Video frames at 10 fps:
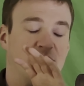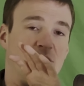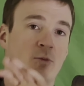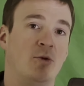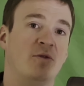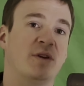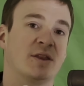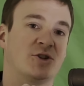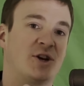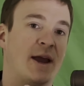So moving
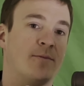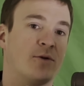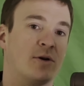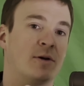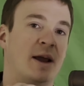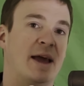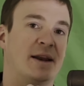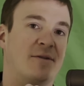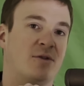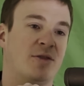the chamber
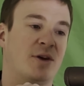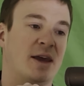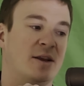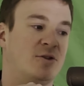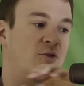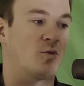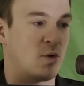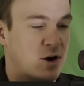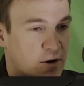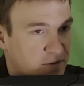and everything into the
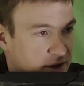rear of